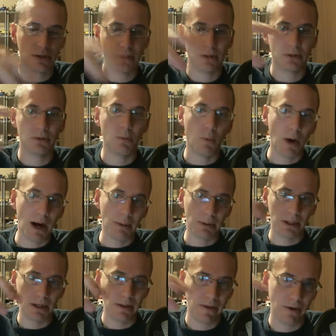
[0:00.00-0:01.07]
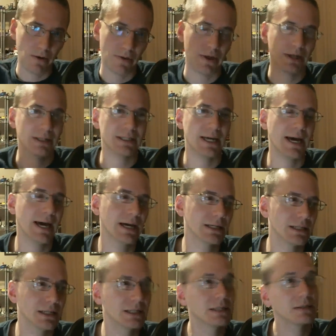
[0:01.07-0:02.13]
wobbling of the Earth on its
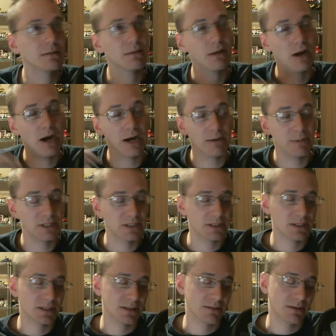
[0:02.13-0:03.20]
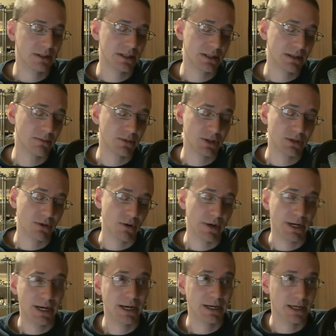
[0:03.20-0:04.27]
axis, summer's still
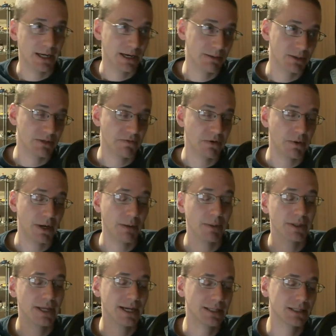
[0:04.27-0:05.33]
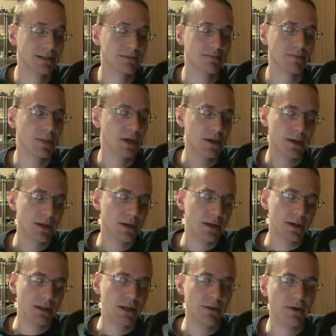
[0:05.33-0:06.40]
going on and autumn isn't for a while. But that's
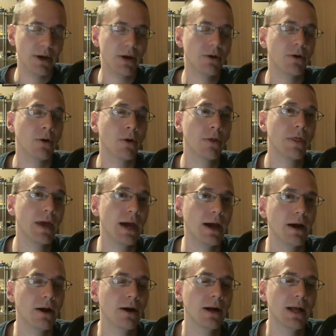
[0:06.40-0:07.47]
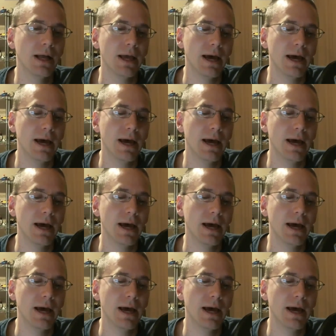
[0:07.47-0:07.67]
neither here nor there.